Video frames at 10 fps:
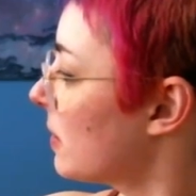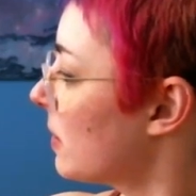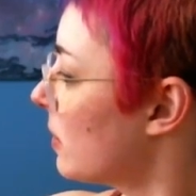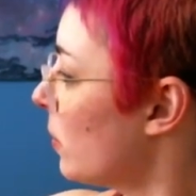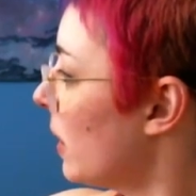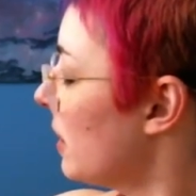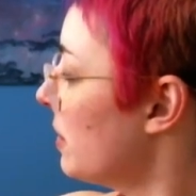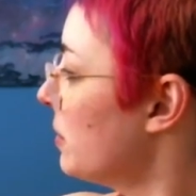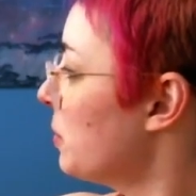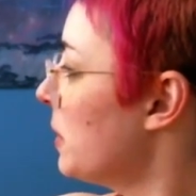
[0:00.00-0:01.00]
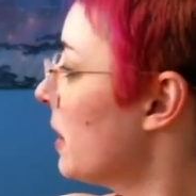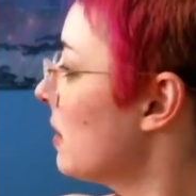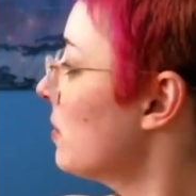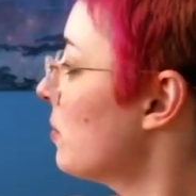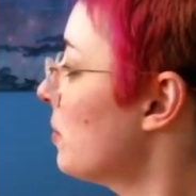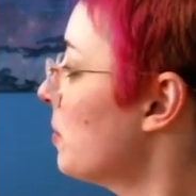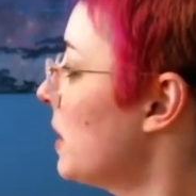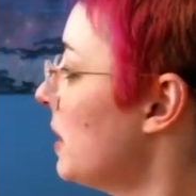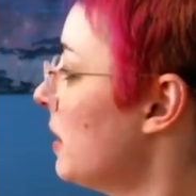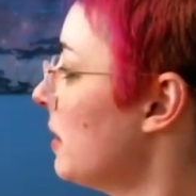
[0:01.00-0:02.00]
Why don't we have
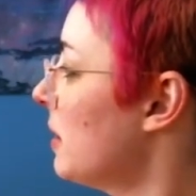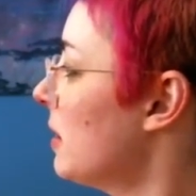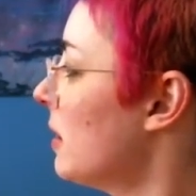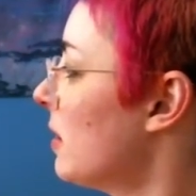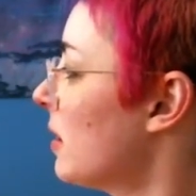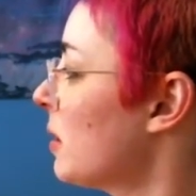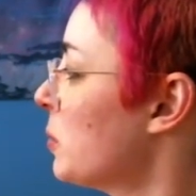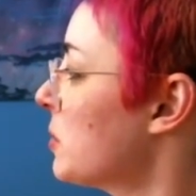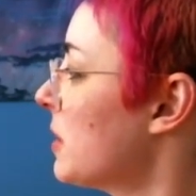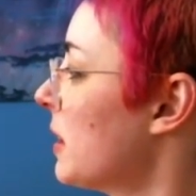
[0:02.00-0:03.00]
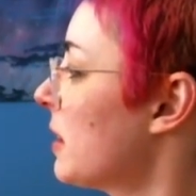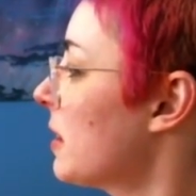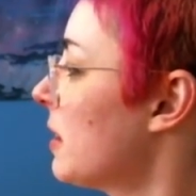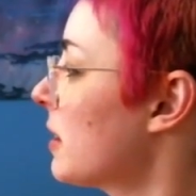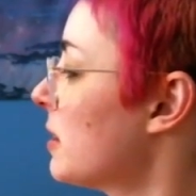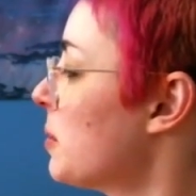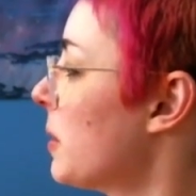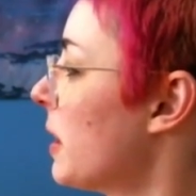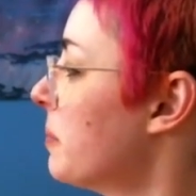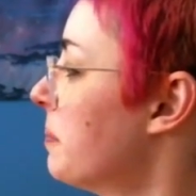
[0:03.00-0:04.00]
many arms like octopi?
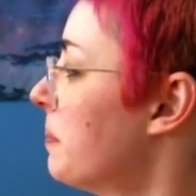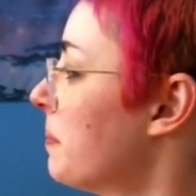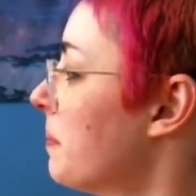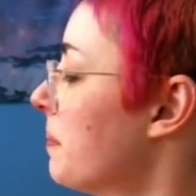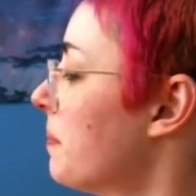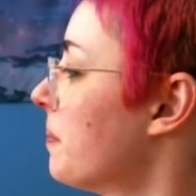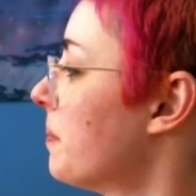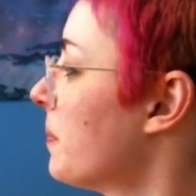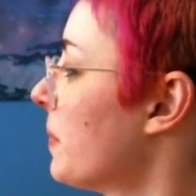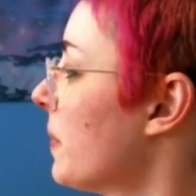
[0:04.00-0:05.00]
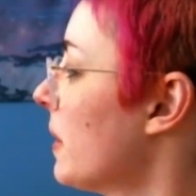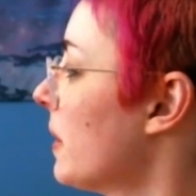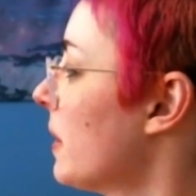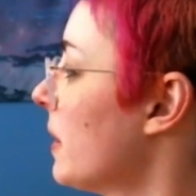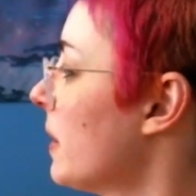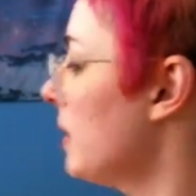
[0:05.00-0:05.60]
That would be so